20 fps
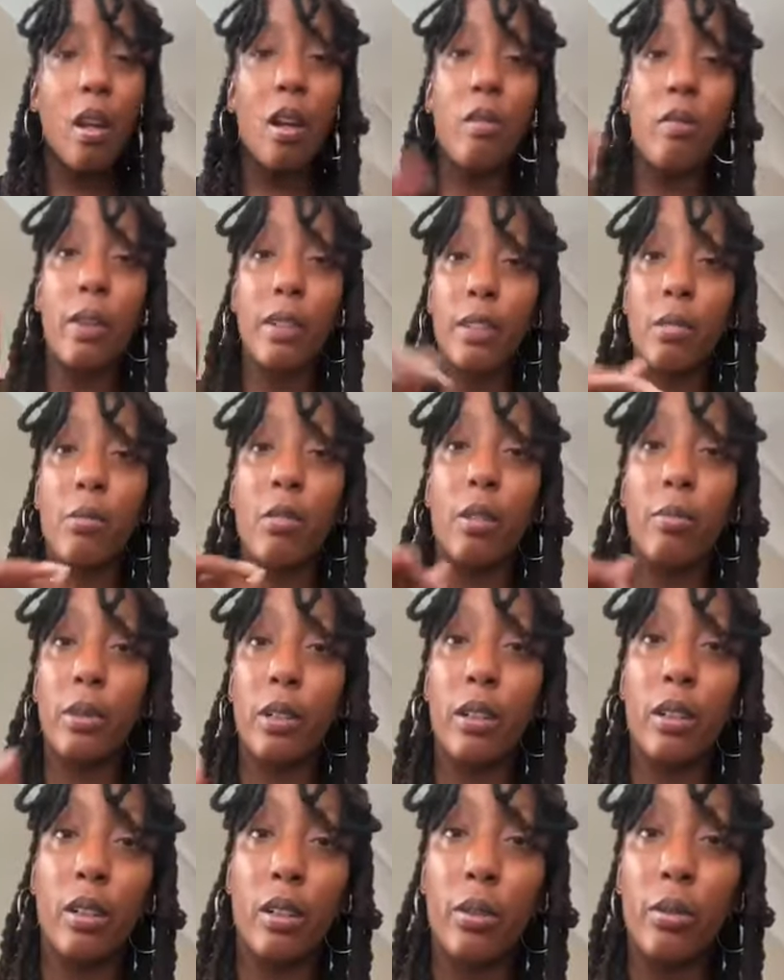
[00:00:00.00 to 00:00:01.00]
I'll write them all
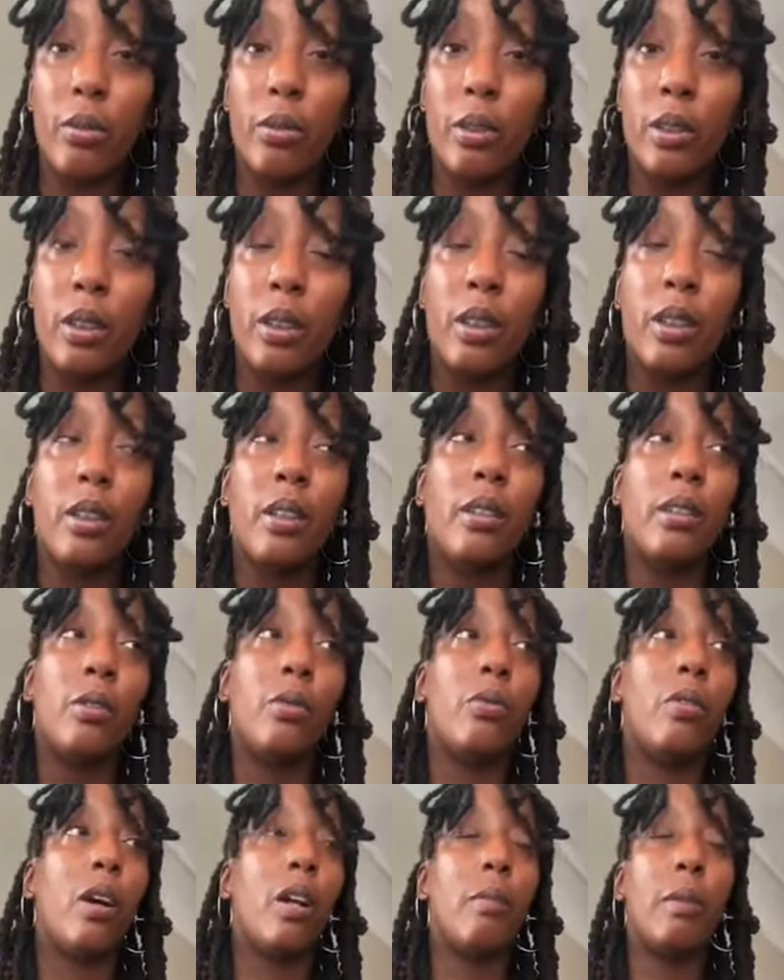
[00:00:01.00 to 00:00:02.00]
below.
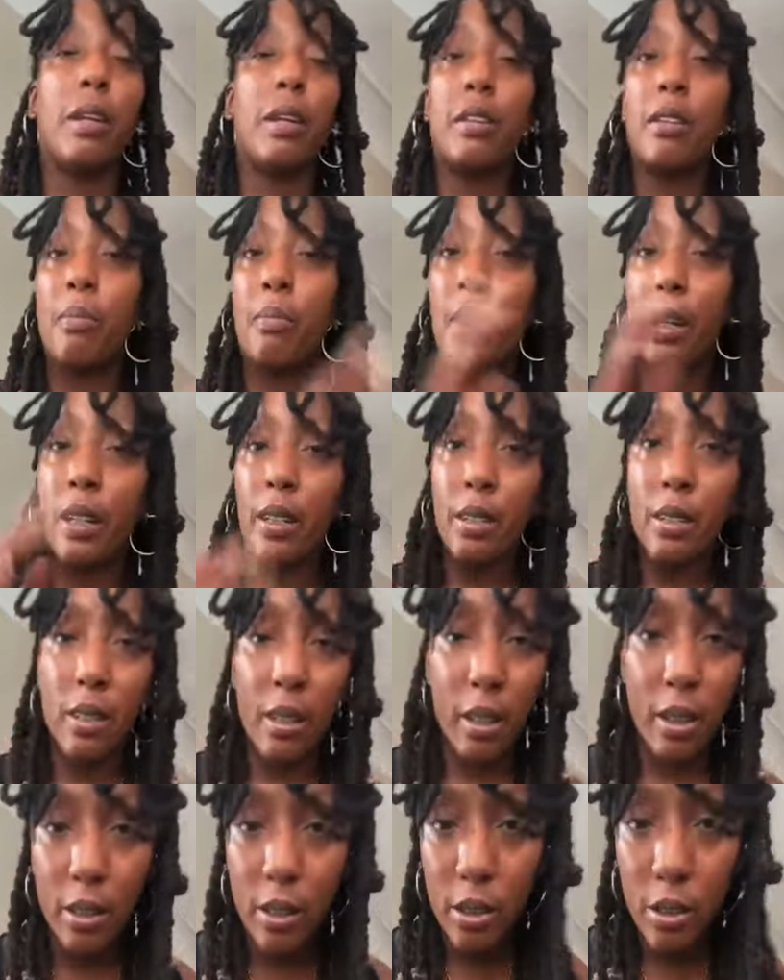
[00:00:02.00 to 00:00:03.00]
Follow me at The Body
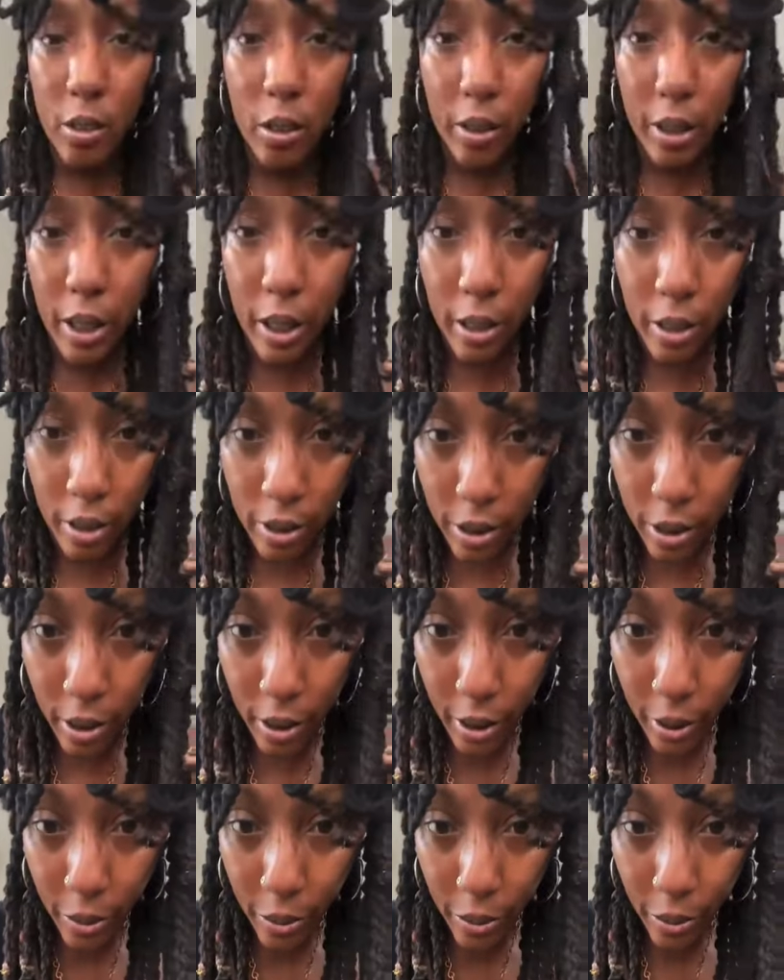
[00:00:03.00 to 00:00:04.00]
Scientist, all that good
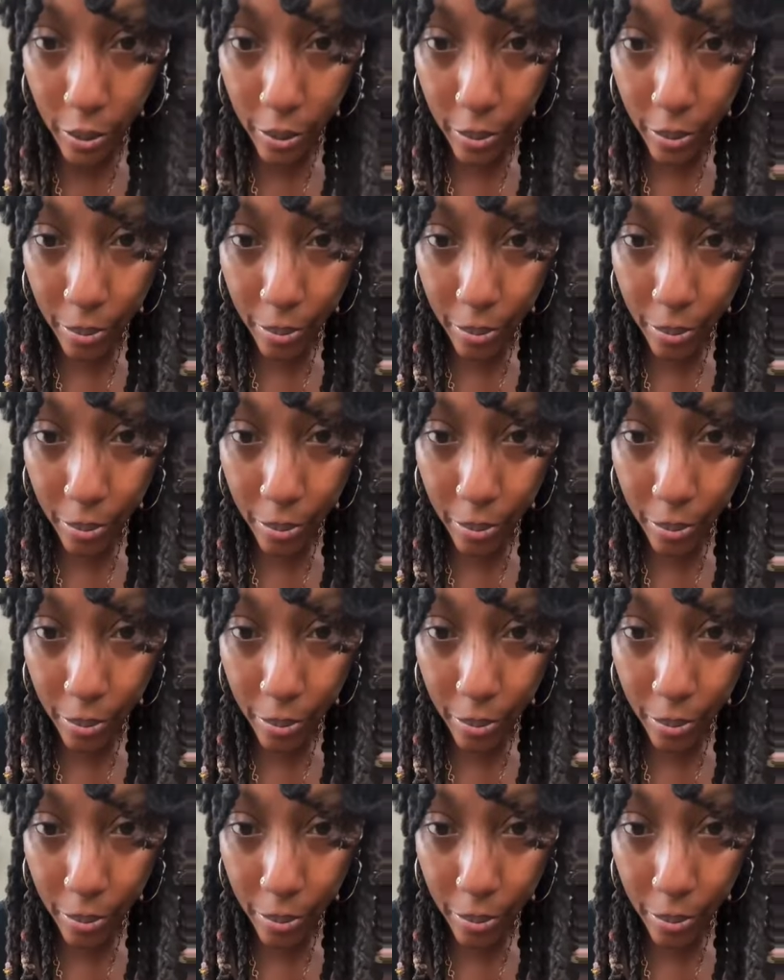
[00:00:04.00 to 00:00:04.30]
stuff.